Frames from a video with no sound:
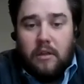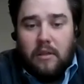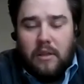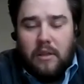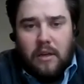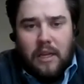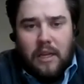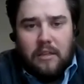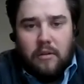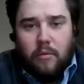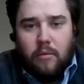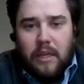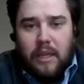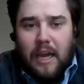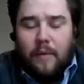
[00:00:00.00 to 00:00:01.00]
that isn't
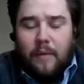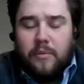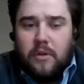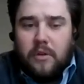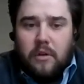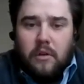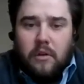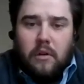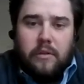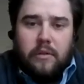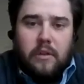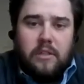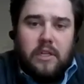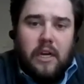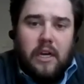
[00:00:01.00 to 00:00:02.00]
really captured on
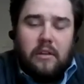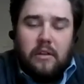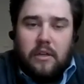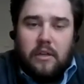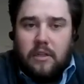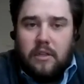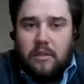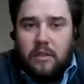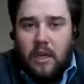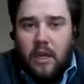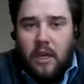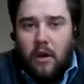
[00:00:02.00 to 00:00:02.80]
this checklist is